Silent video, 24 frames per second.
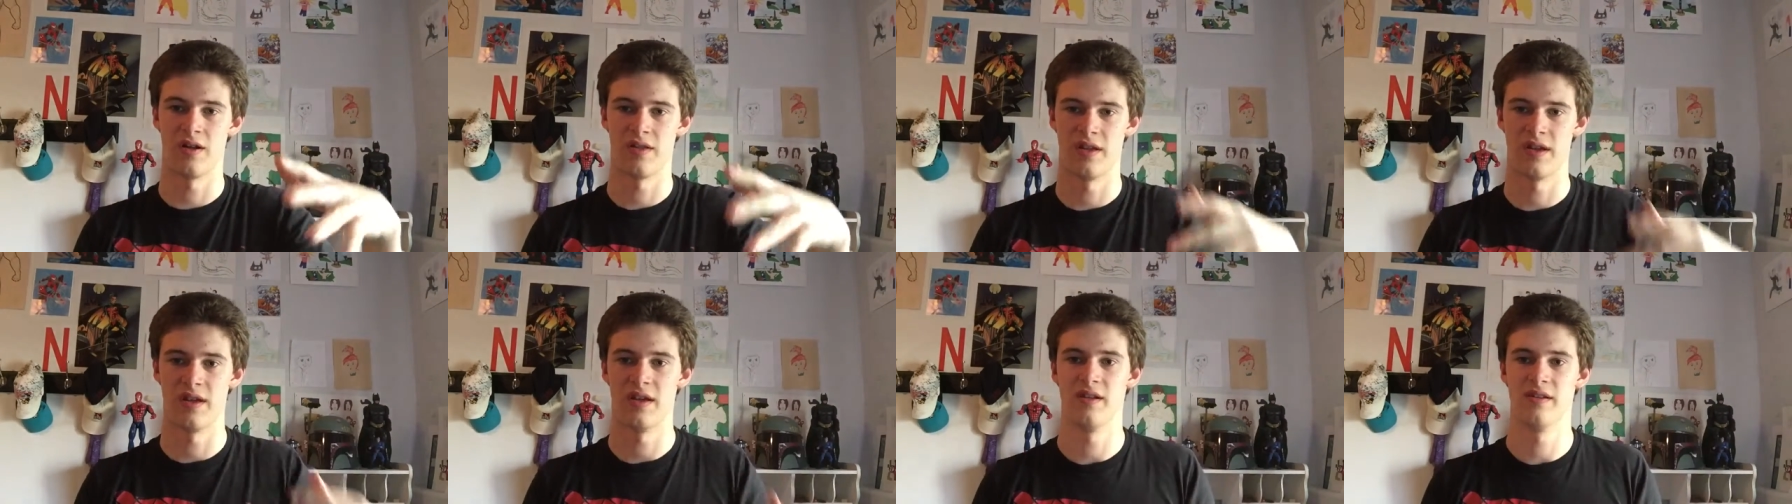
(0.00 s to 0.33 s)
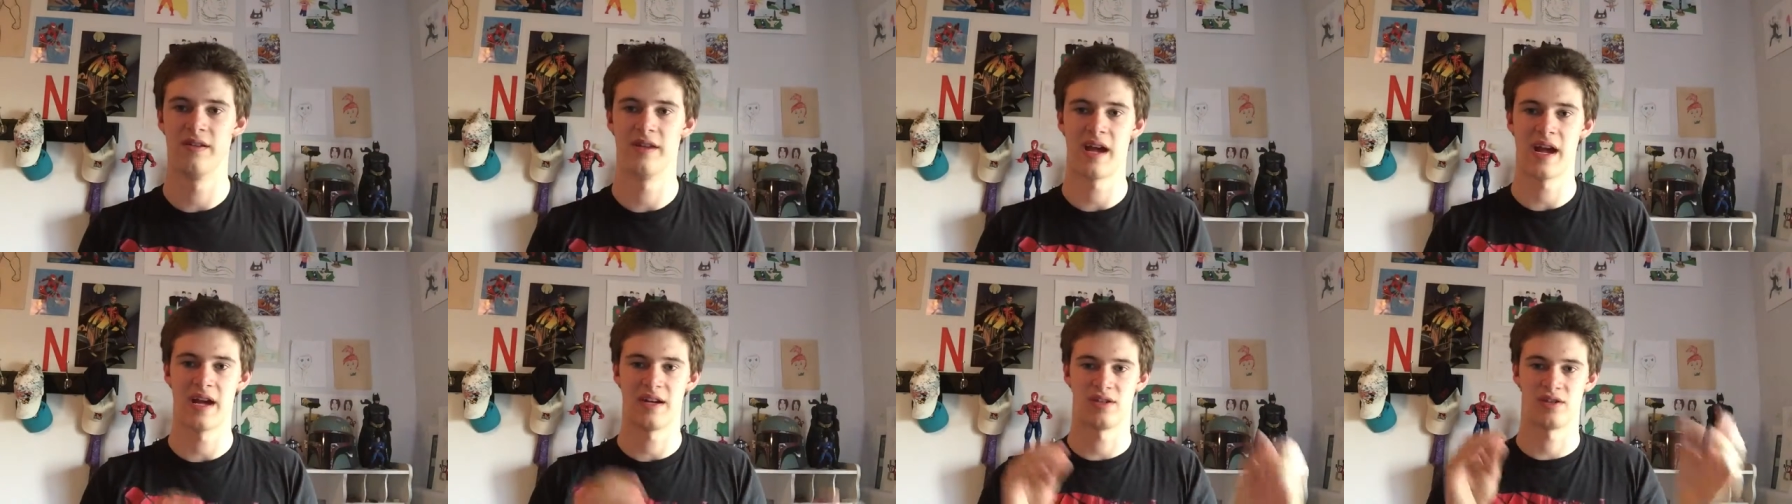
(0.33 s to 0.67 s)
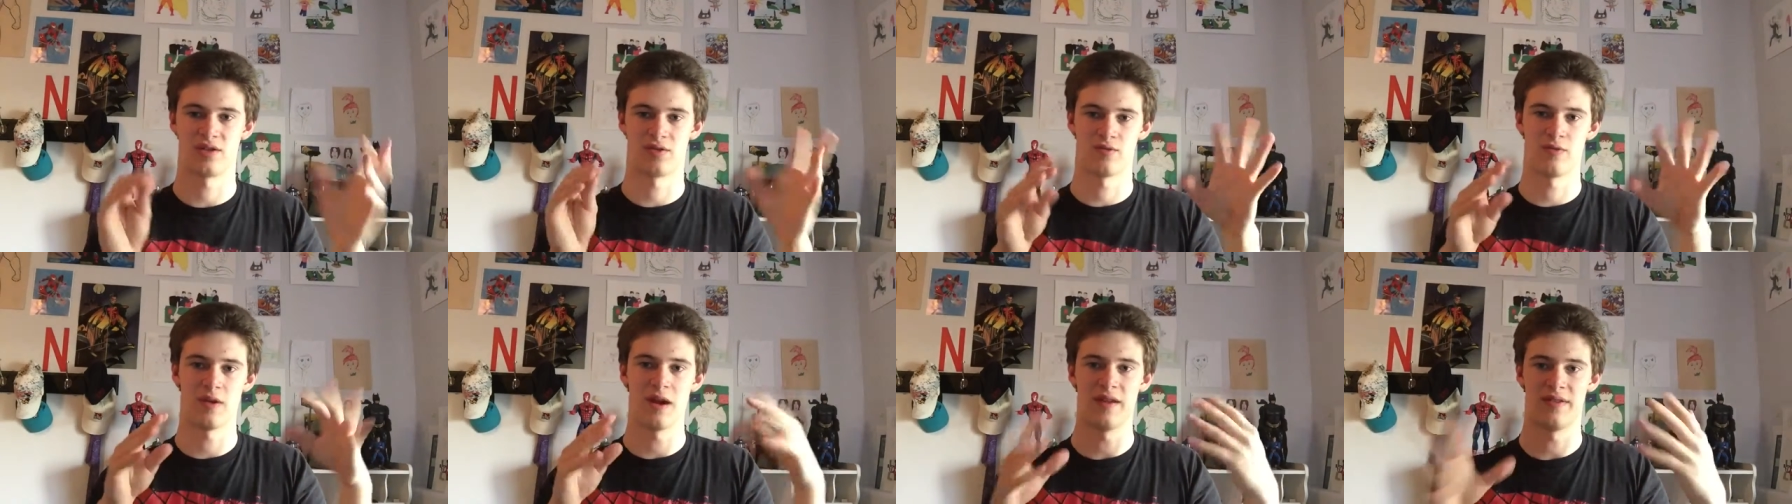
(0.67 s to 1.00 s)
the
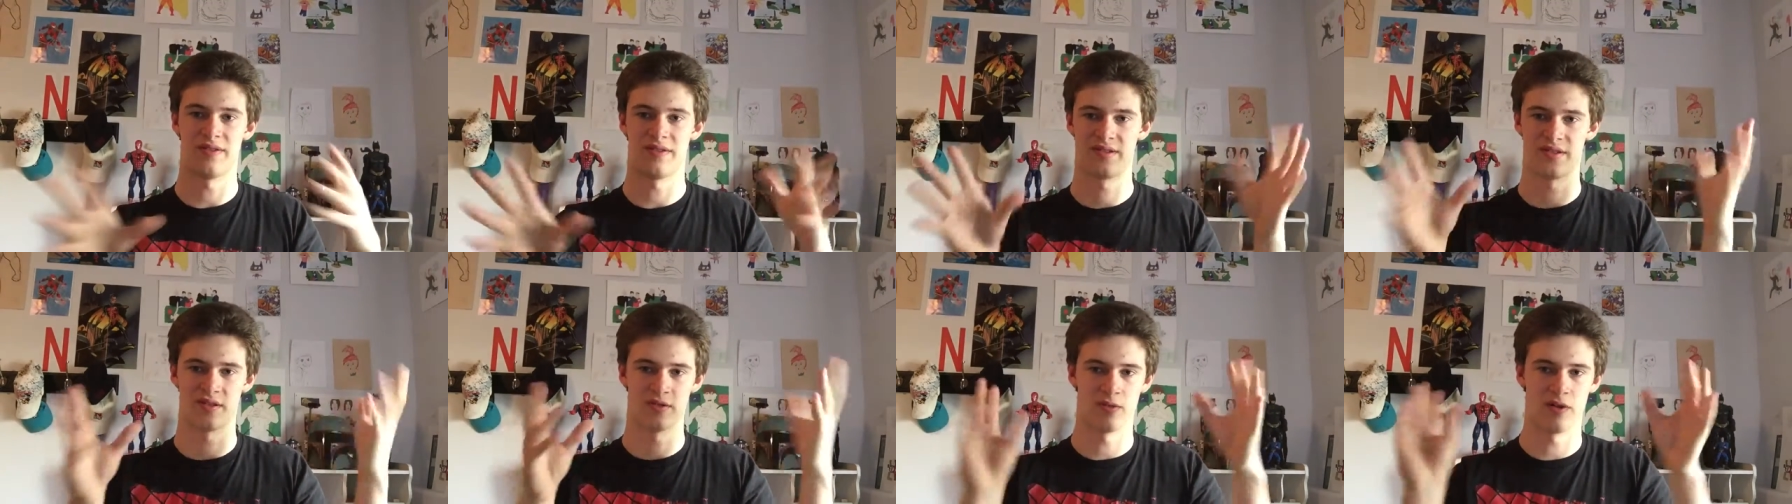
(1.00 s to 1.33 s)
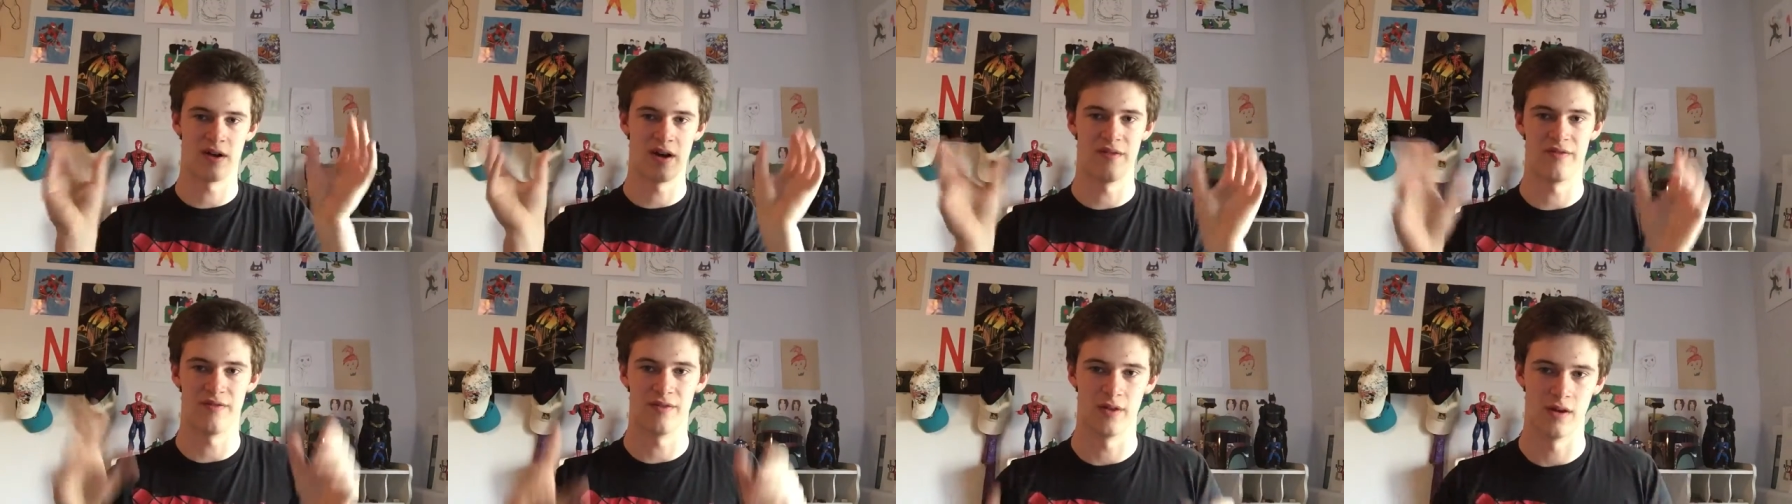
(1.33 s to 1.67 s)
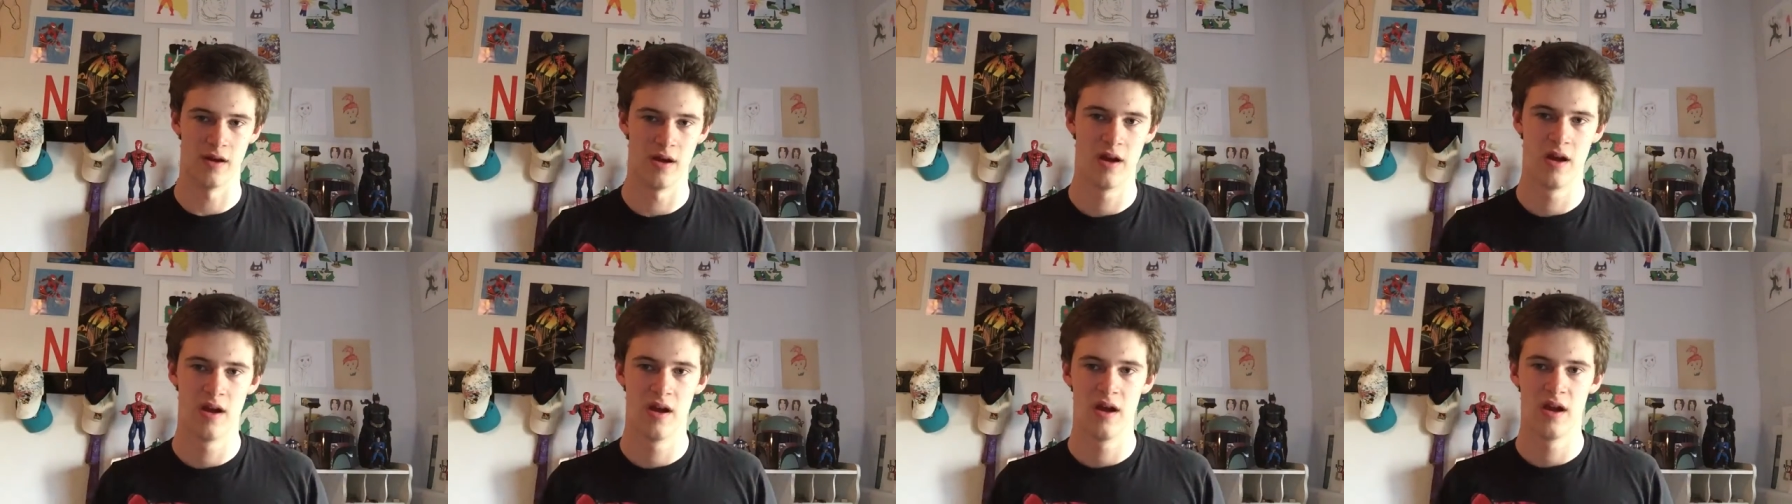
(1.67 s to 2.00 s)
Ildach Wraiths or
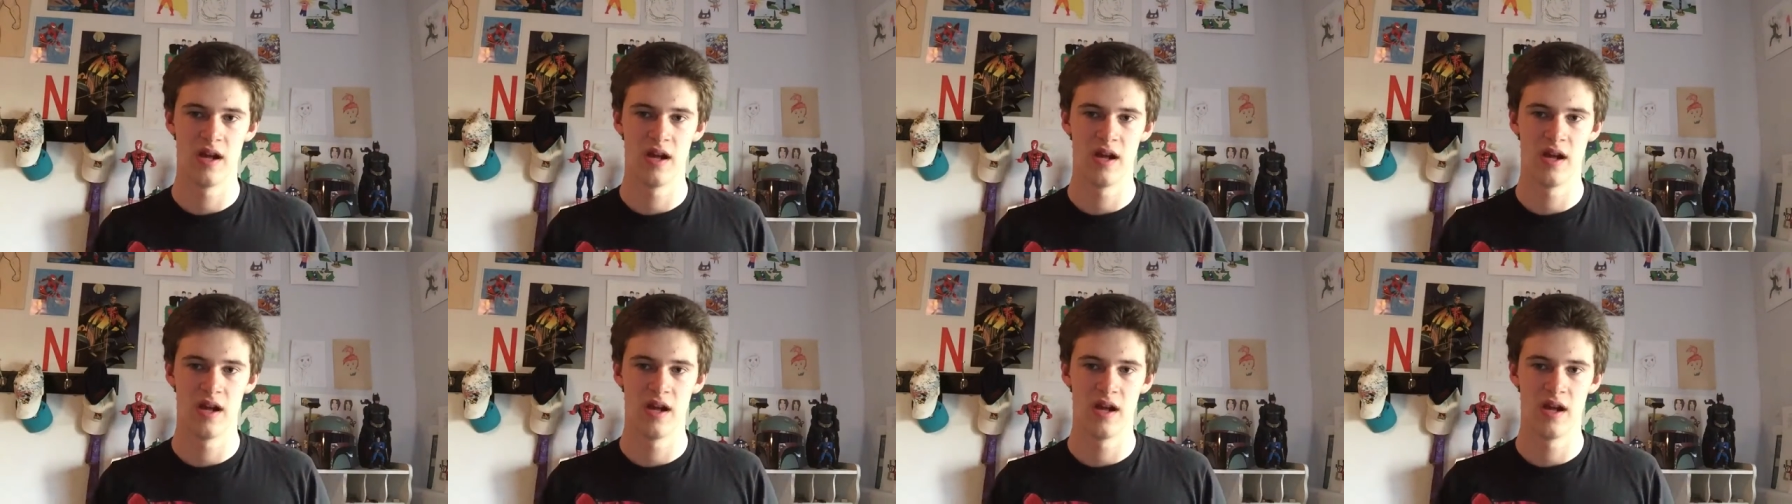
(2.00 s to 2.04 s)
whatever.